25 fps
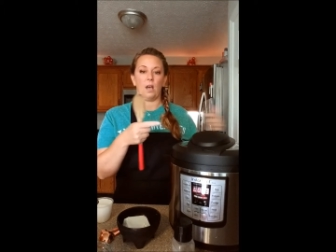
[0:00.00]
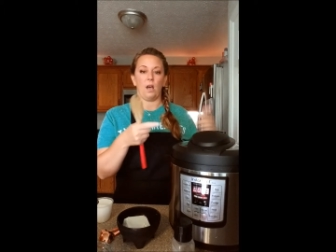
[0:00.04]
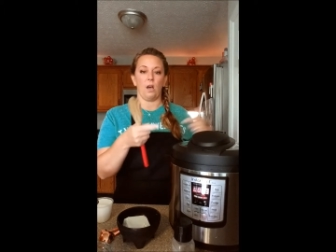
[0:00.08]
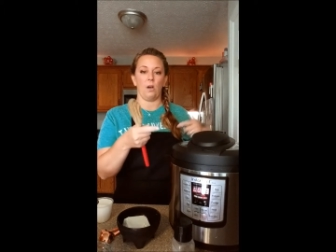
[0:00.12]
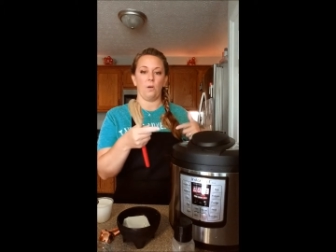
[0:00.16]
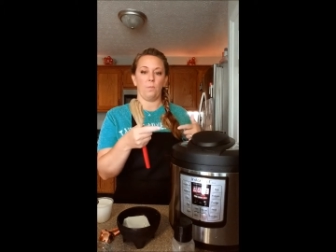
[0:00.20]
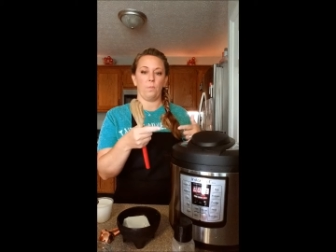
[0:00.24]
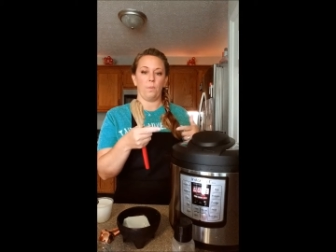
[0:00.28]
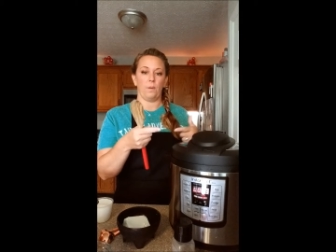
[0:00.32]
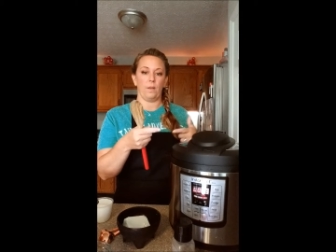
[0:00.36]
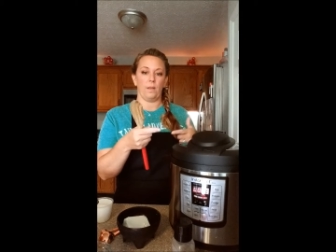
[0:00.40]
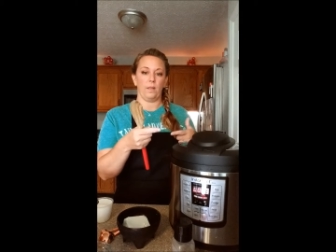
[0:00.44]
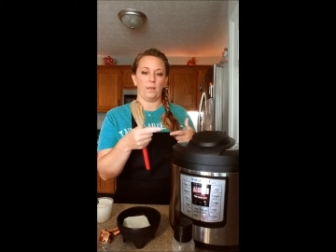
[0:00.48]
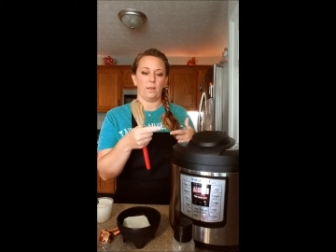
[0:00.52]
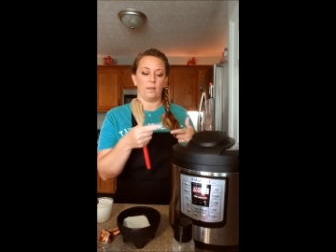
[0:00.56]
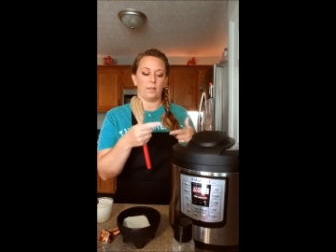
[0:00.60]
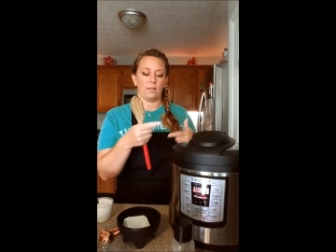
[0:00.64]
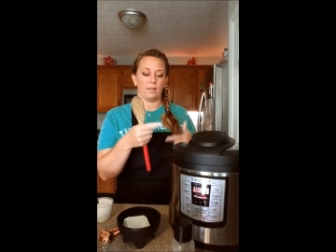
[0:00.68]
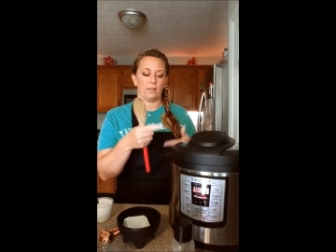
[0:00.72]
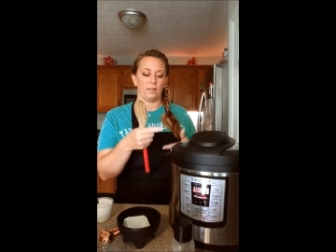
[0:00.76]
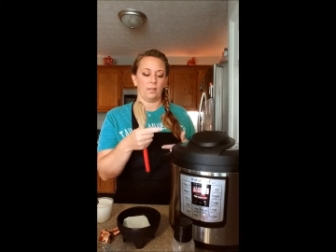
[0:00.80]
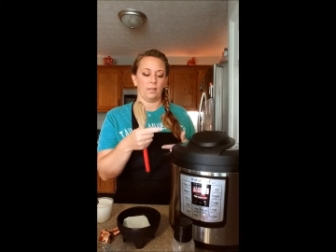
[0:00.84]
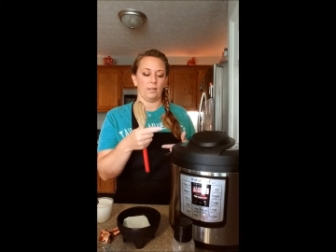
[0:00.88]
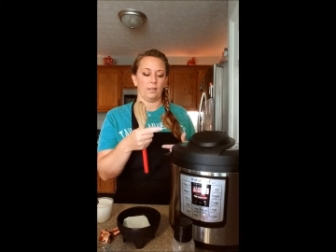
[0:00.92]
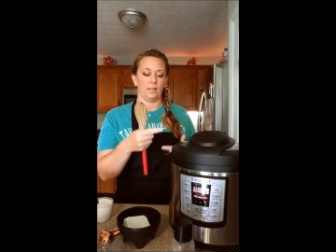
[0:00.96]
open
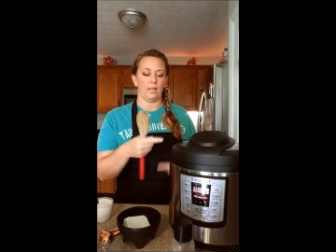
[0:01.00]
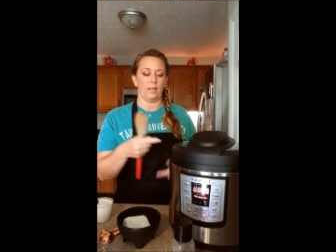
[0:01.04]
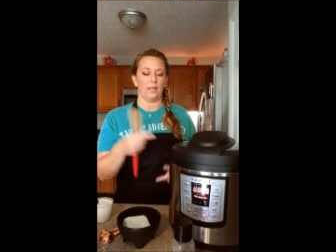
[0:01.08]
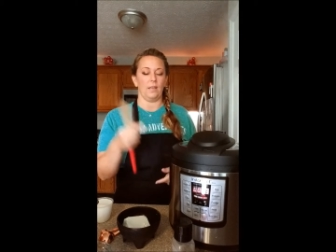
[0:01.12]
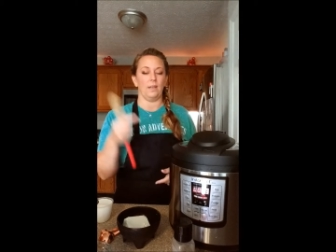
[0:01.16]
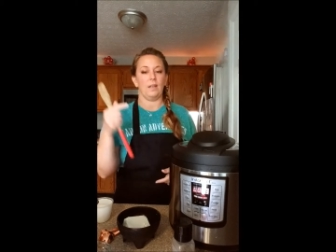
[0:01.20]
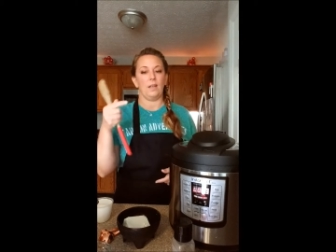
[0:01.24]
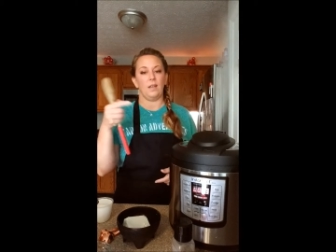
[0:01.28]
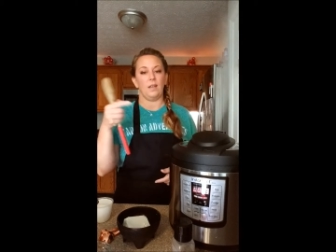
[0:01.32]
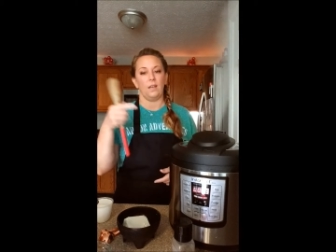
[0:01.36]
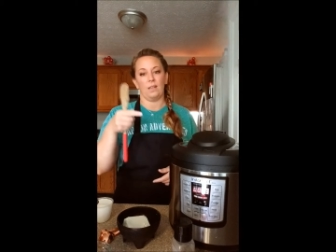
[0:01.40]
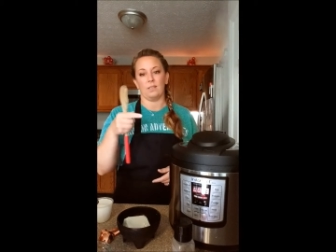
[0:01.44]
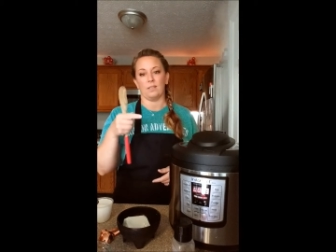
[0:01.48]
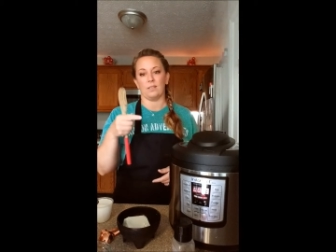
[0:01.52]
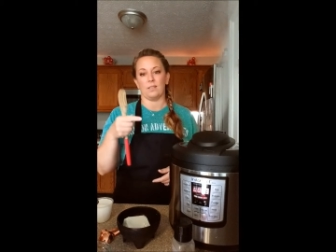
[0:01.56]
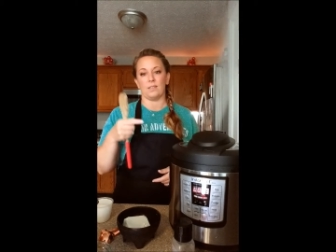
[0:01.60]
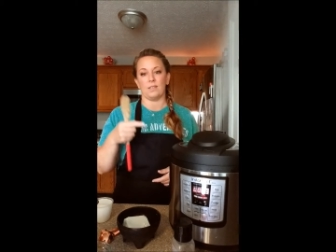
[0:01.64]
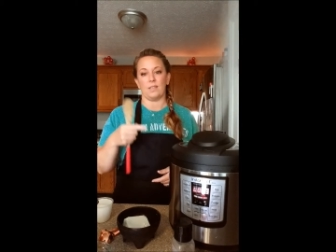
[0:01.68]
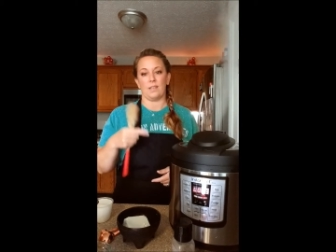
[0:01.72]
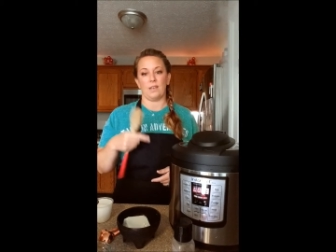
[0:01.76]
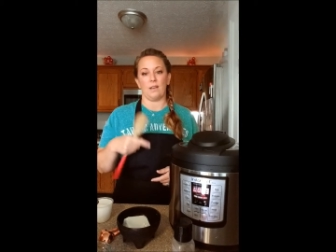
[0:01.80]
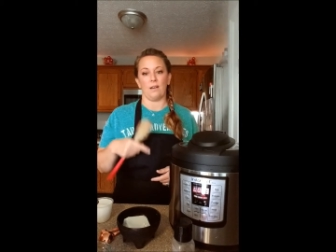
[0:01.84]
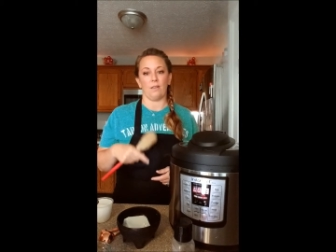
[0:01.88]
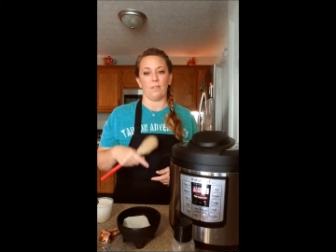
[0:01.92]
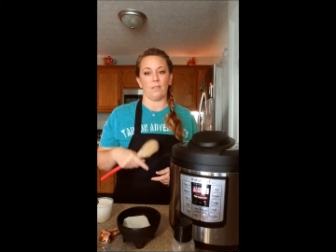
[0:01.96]
the lid and
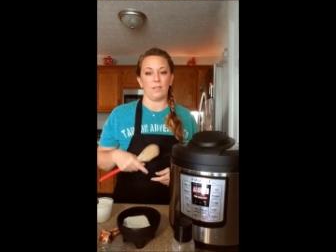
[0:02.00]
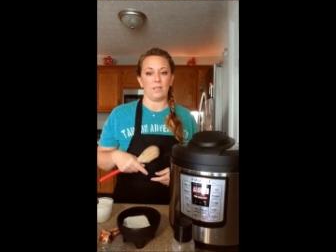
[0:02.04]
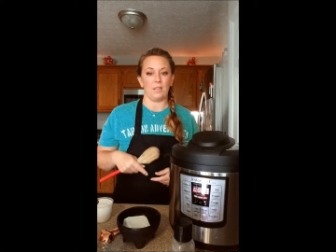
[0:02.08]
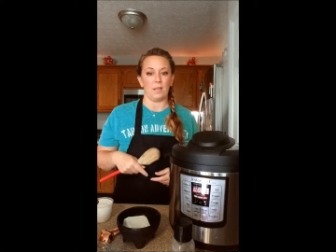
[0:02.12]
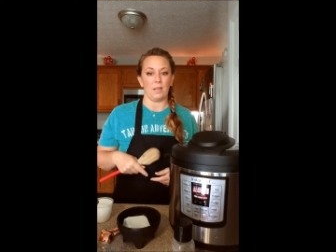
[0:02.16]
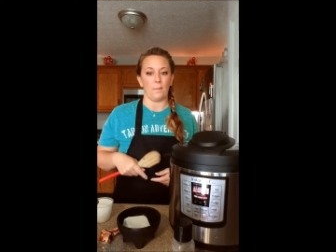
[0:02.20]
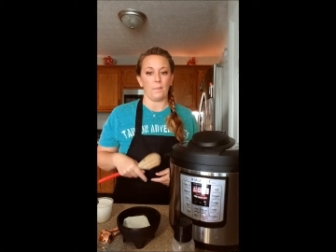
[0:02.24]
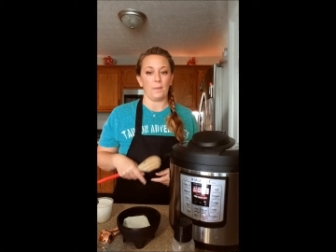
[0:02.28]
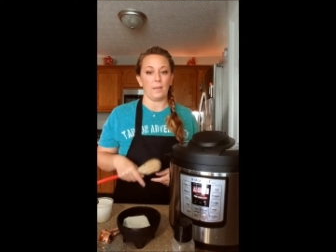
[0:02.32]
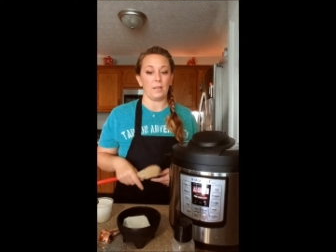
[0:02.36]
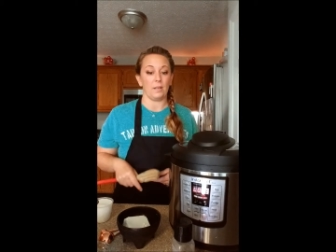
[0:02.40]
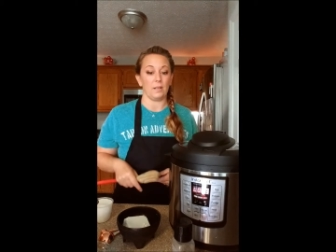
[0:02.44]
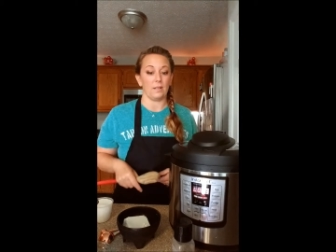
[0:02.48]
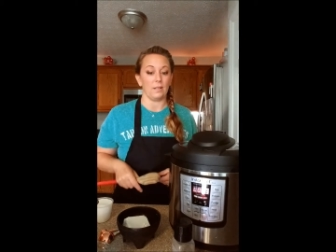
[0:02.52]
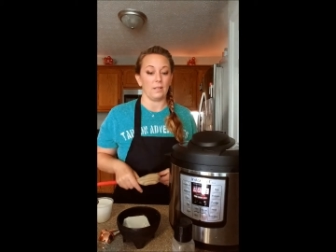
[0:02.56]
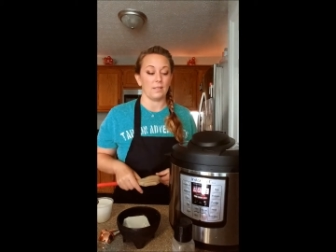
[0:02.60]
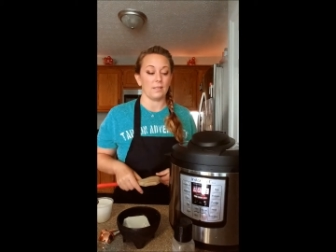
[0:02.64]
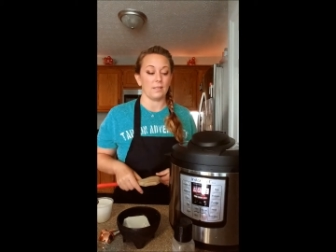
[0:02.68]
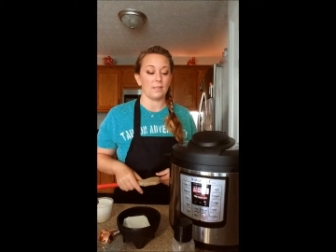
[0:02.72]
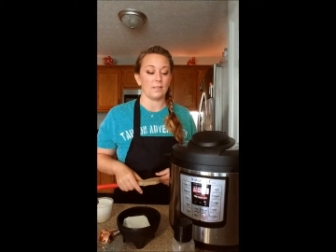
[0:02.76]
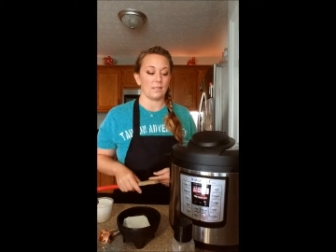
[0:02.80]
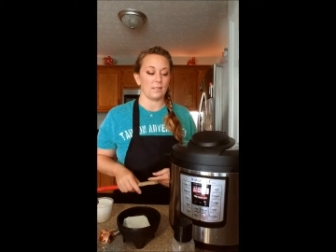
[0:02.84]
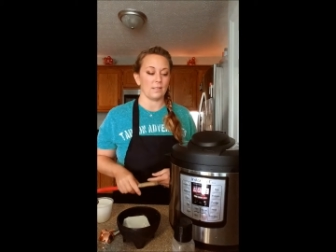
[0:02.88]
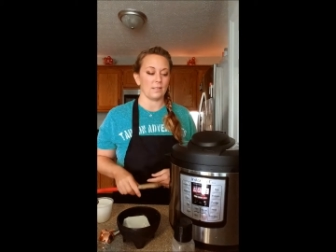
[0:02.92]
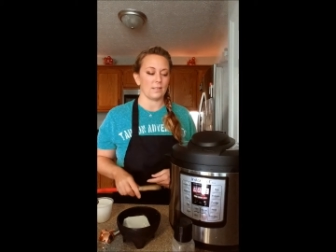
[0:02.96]
see all the yummy
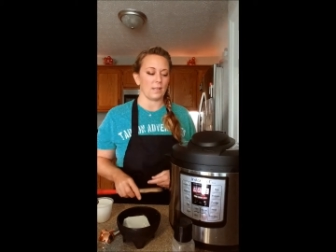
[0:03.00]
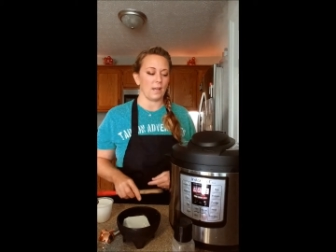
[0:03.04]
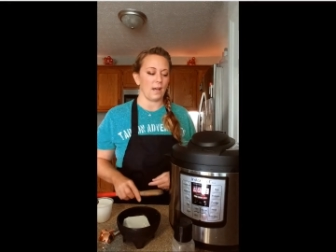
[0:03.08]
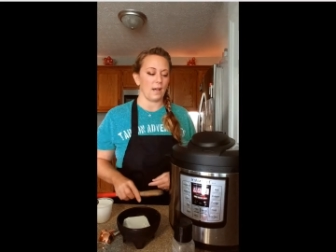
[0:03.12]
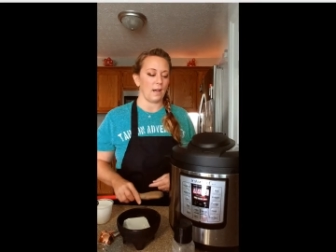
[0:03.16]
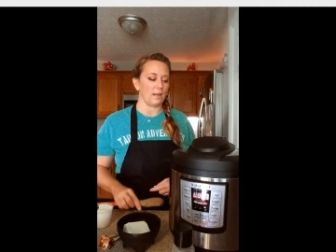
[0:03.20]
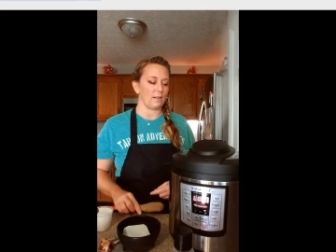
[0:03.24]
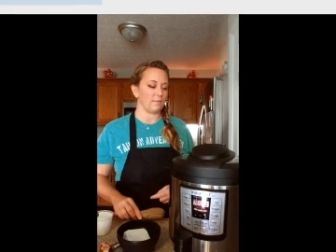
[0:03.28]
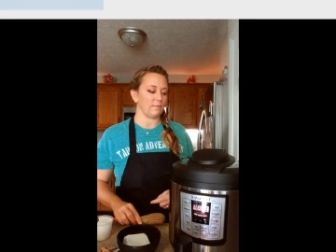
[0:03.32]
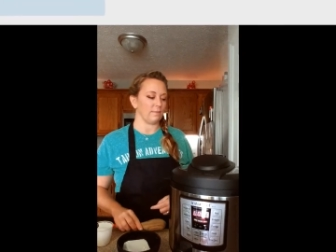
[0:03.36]
goodness inside.